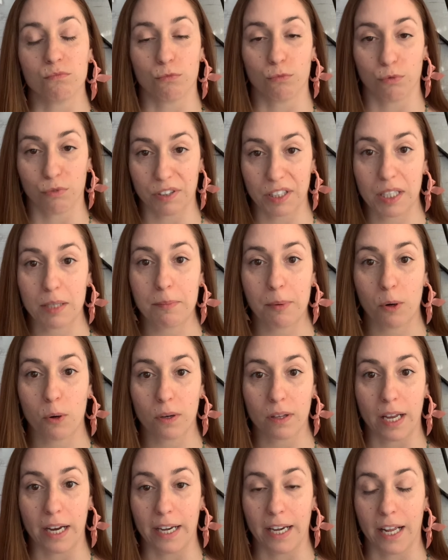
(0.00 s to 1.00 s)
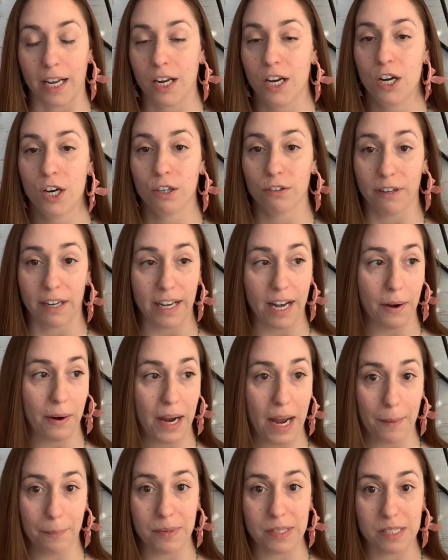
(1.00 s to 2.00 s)
really poor lighting. Right now I
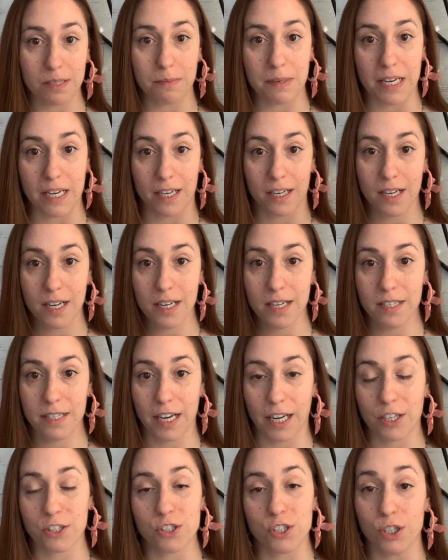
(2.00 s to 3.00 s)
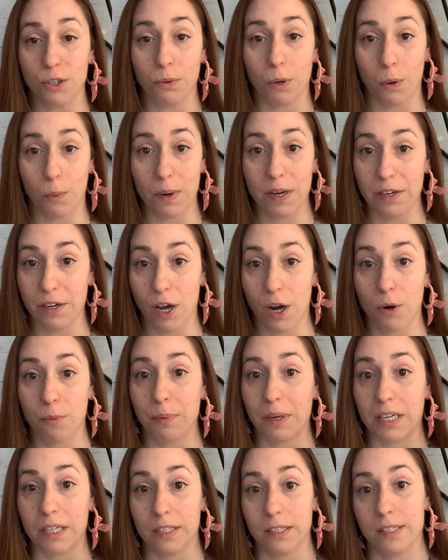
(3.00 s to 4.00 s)
happen to be next to a window
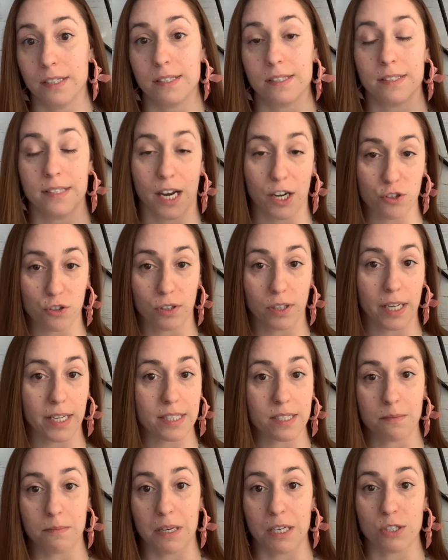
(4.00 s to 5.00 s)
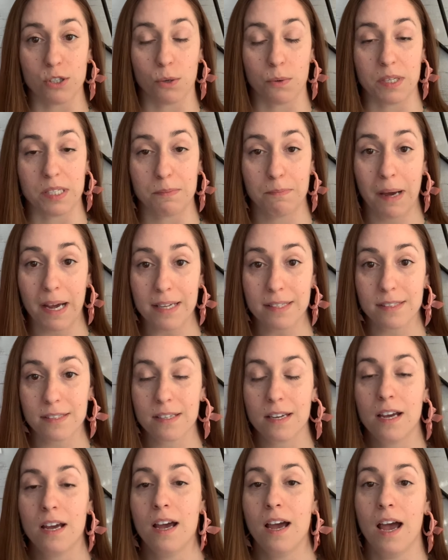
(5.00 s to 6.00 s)
because natural light to me is always
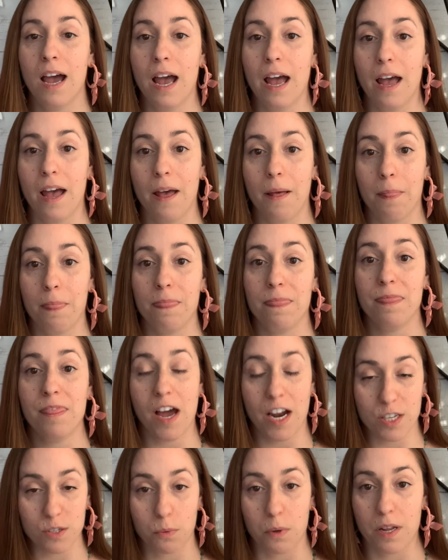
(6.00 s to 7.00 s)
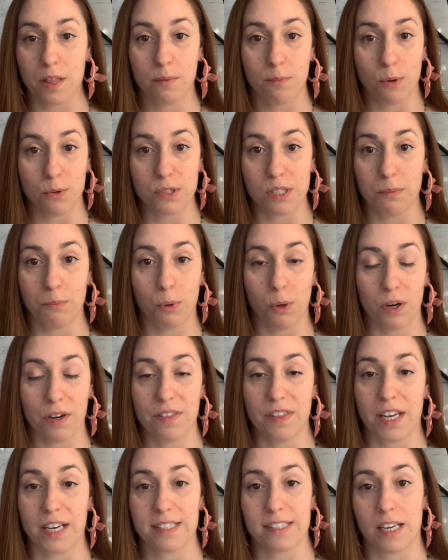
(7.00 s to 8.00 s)
best, and that's one of the most
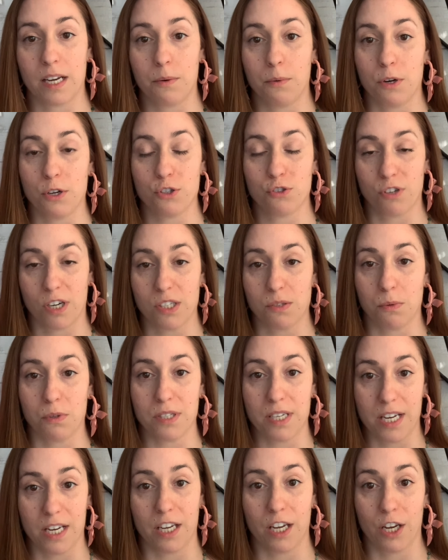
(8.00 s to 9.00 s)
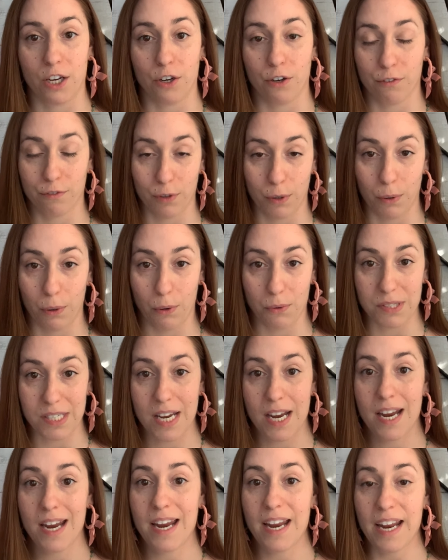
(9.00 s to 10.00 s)
important things that I want to stress when taking your photos.
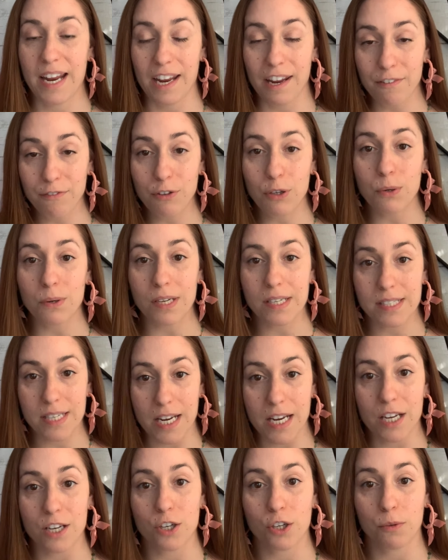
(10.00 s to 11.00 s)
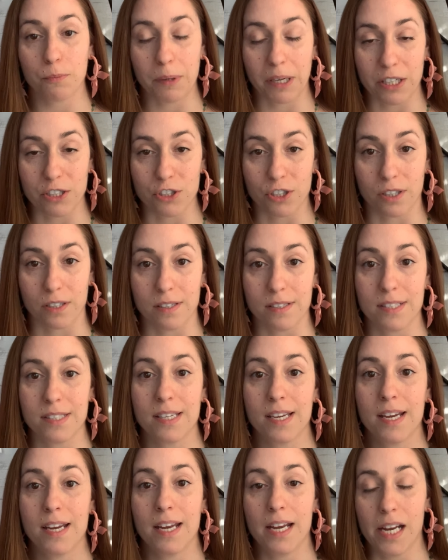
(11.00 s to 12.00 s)
If you can take your pictures
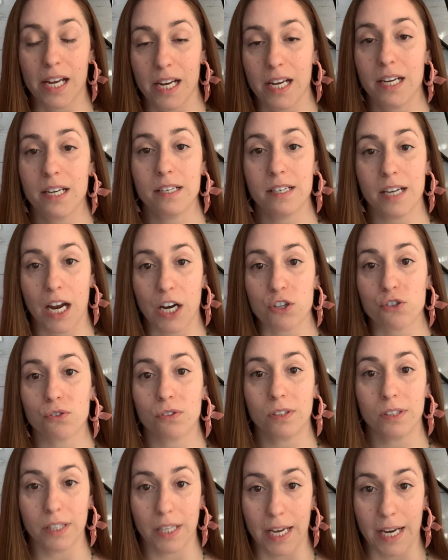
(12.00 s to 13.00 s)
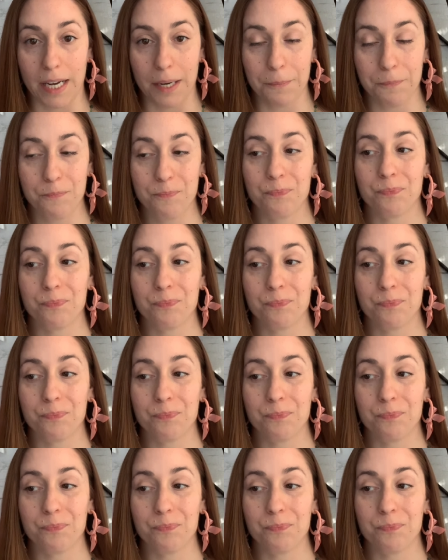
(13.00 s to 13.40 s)
in natural light,